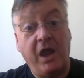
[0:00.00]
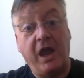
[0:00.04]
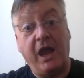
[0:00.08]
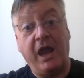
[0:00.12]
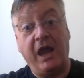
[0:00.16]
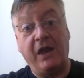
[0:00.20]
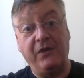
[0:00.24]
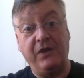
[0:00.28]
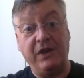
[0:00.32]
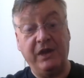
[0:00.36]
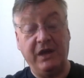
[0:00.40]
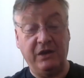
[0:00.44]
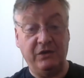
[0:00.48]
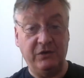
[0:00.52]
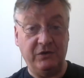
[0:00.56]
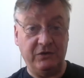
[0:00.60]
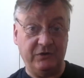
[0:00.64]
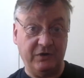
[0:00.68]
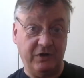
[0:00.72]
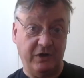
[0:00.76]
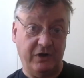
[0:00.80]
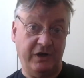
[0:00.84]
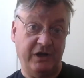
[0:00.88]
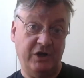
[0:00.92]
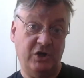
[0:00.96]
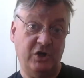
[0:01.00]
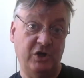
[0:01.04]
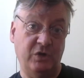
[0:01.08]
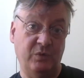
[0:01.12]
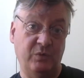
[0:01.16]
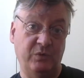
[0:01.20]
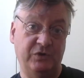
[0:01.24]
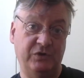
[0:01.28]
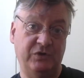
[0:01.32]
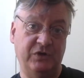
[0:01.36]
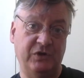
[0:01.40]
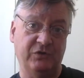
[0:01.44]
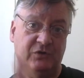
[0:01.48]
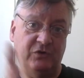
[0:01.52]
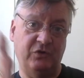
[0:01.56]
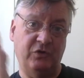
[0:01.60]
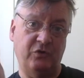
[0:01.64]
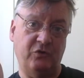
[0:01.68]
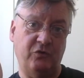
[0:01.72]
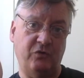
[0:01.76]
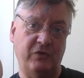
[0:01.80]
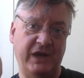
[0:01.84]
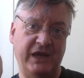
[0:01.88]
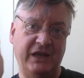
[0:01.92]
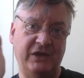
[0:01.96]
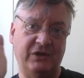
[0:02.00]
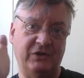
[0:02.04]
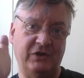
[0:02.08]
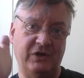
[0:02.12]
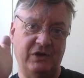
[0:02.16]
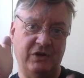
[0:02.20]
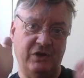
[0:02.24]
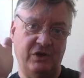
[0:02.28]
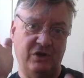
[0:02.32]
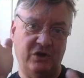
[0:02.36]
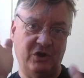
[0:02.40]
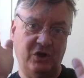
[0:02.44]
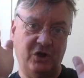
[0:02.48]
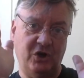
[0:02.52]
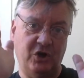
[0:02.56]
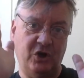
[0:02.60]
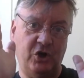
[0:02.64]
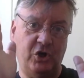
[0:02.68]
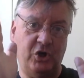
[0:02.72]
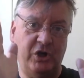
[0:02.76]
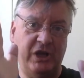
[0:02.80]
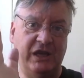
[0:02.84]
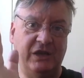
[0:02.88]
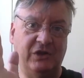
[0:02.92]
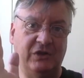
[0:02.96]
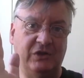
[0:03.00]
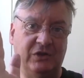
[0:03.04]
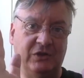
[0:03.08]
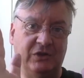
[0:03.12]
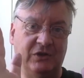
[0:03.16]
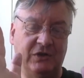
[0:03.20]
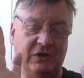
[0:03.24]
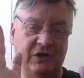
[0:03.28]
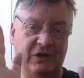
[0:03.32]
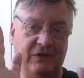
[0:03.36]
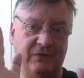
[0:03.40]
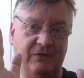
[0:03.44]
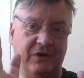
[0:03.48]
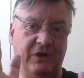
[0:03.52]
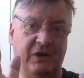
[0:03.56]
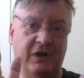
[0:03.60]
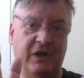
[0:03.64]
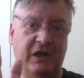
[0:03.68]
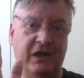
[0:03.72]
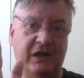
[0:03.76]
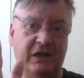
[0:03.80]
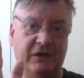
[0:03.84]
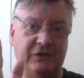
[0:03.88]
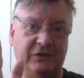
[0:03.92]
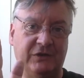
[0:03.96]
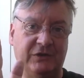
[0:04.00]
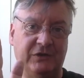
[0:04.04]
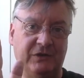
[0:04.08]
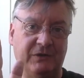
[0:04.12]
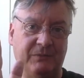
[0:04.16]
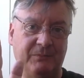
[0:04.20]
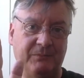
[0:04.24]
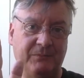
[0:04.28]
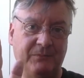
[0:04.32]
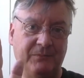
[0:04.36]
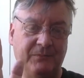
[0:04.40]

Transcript: And the installation was just great sheets of glass,